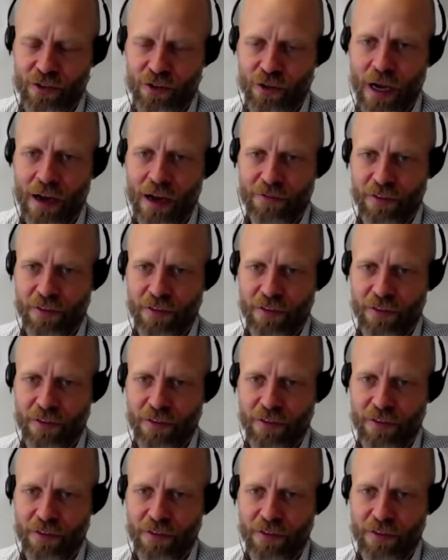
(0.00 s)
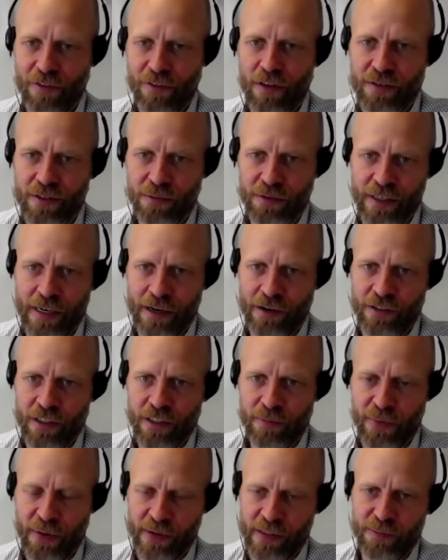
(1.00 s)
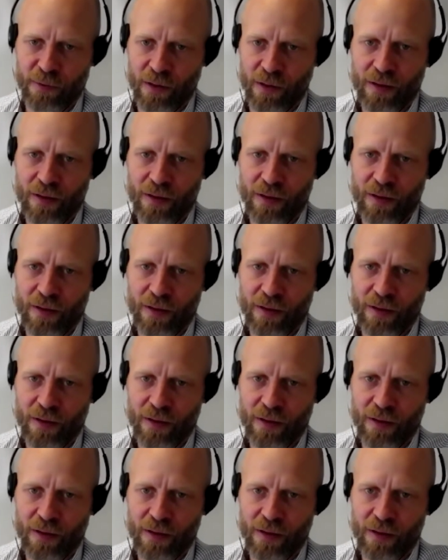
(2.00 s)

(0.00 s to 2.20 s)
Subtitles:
have the subsidiarity principle.